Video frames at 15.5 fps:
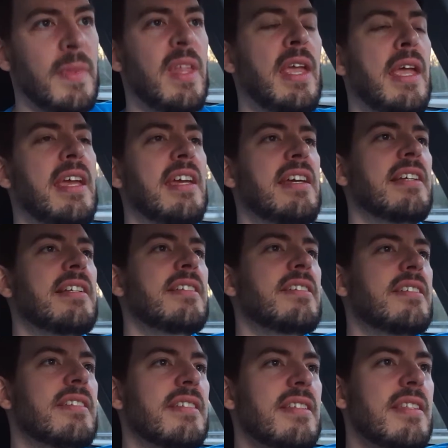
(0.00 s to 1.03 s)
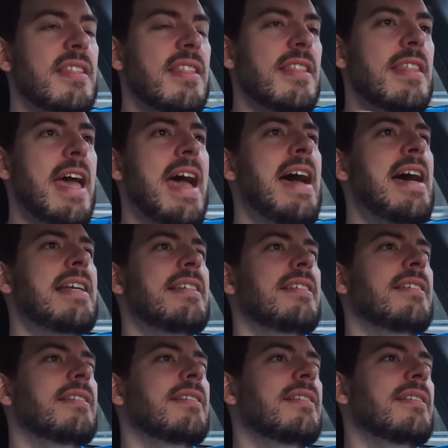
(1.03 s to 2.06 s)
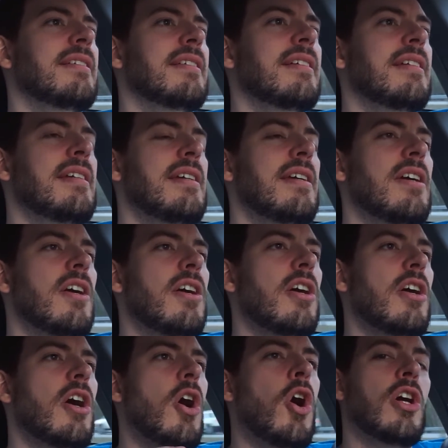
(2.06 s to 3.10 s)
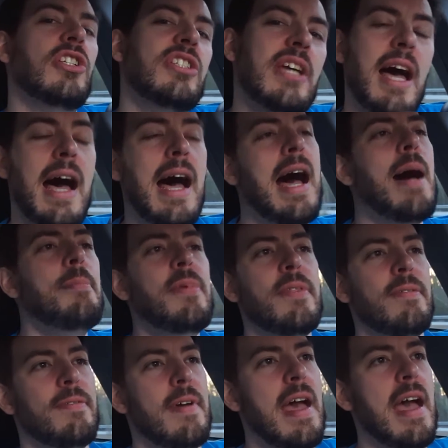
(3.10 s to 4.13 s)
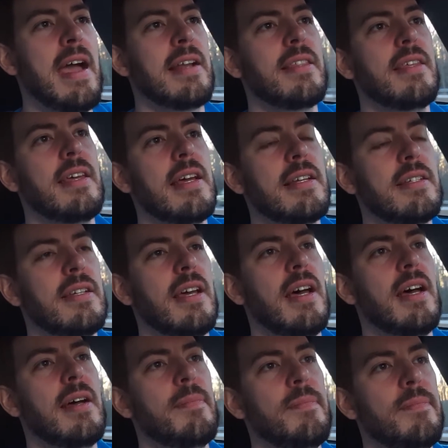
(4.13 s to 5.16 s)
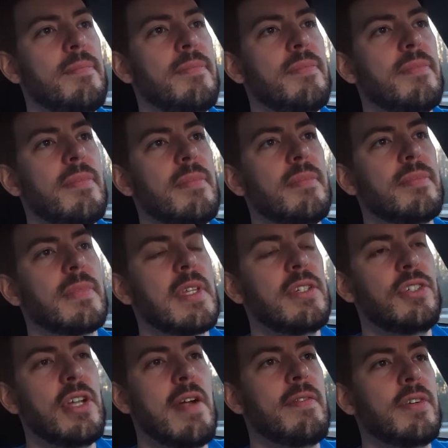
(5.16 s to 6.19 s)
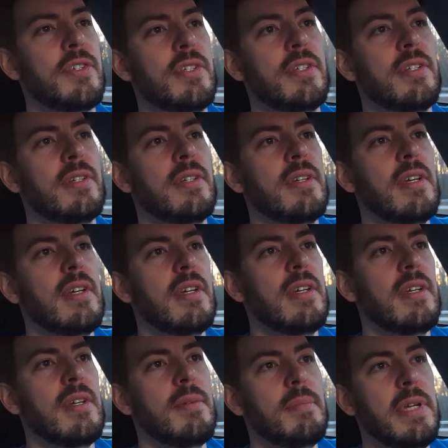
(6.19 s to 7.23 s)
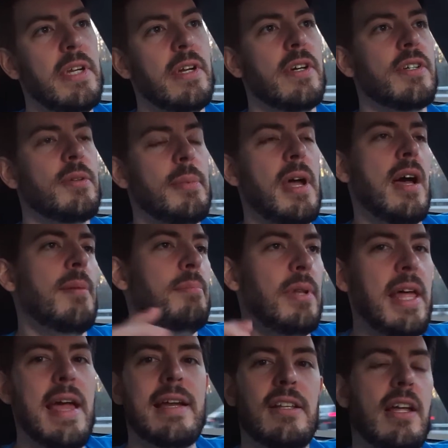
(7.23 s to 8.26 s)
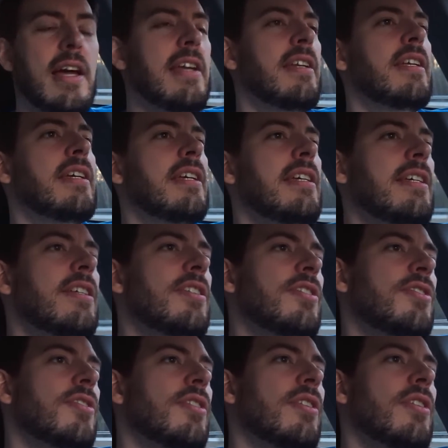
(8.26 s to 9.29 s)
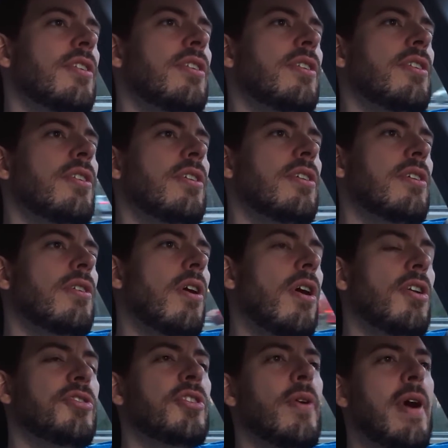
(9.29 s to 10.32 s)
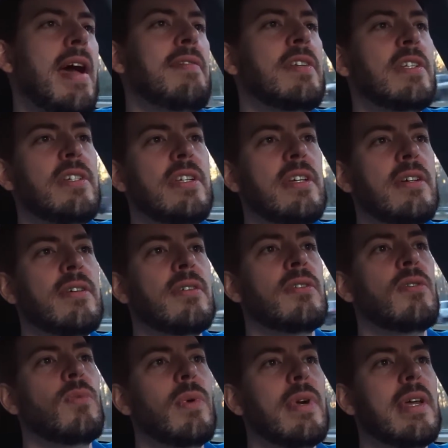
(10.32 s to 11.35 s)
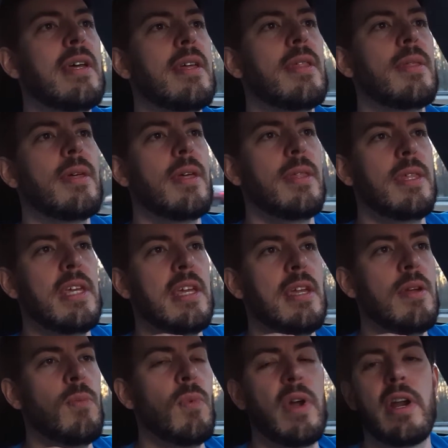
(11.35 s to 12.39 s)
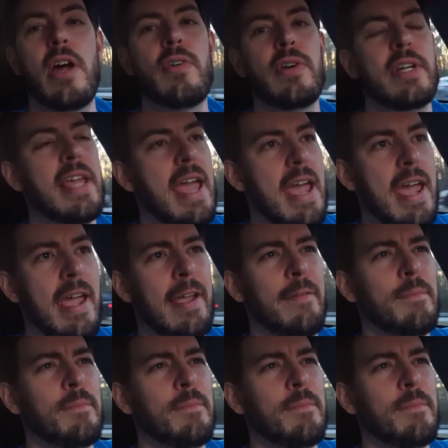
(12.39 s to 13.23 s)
and that on top of the fact that Jefferson Pierce about Black Lightning is also having to deal with the 100 gang,